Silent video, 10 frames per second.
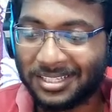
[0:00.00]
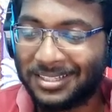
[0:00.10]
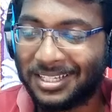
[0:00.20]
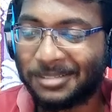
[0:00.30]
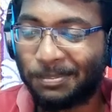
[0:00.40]

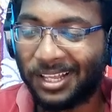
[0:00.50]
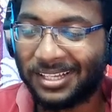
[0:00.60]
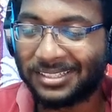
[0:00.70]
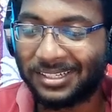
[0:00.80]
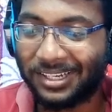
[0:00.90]
this, this
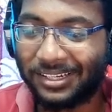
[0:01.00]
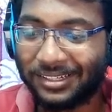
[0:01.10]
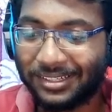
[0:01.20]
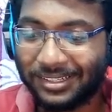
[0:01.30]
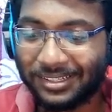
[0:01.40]
place
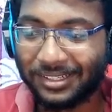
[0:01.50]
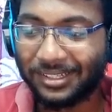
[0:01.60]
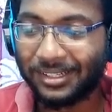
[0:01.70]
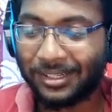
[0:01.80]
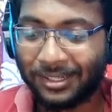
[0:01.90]
clean.
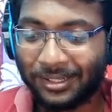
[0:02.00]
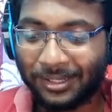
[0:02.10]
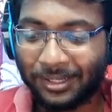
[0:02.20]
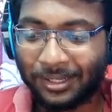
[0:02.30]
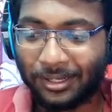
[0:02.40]

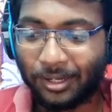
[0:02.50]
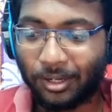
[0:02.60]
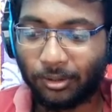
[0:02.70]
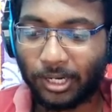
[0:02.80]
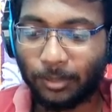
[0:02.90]

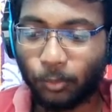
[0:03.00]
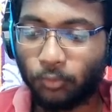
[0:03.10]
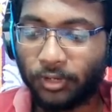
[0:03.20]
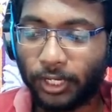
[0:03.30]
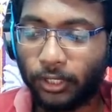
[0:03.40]

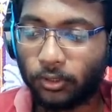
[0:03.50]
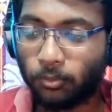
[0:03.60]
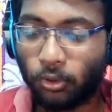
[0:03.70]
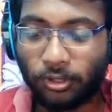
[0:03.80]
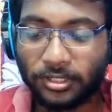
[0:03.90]
Alright, moving
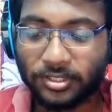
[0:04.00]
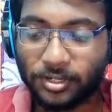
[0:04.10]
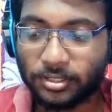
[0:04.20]
into more